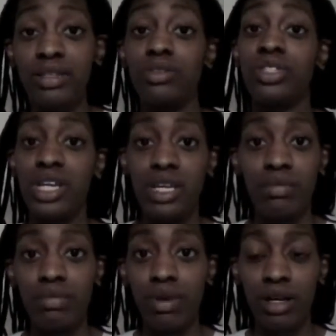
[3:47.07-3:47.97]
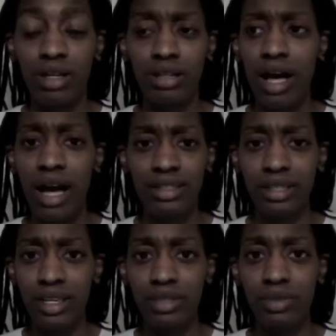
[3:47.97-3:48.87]
or genie locks, I
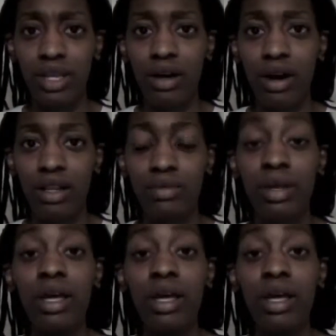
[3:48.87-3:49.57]
think is what they call them.